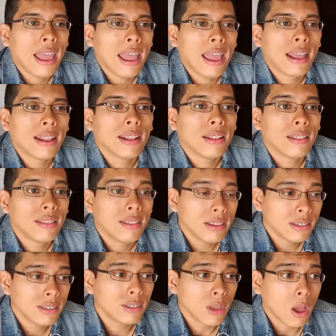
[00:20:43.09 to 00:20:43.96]
And
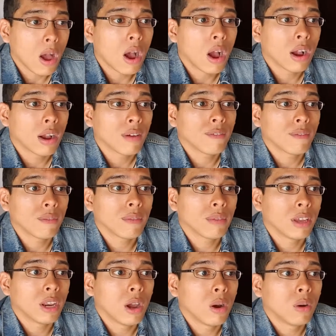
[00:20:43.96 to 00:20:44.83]
this song,
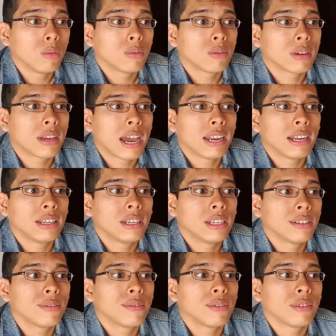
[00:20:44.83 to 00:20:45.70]
you know, kind of
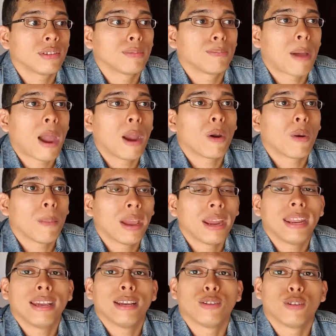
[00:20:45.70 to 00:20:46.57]
delivers
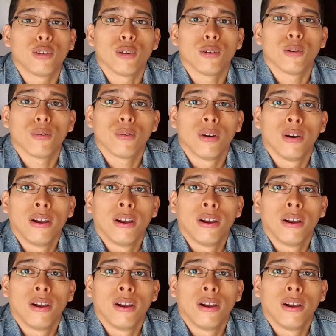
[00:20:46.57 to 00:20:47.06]
Pyromania 2.